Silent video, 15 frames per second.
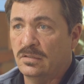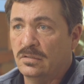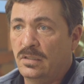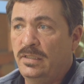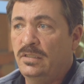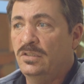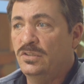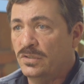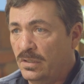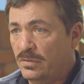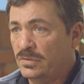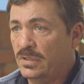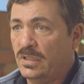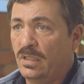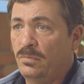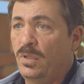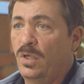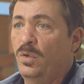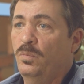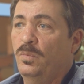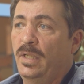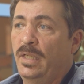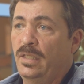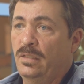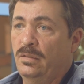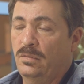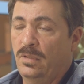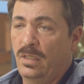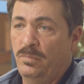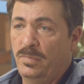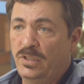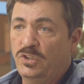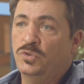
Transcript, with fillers: He deserves to come home and, and be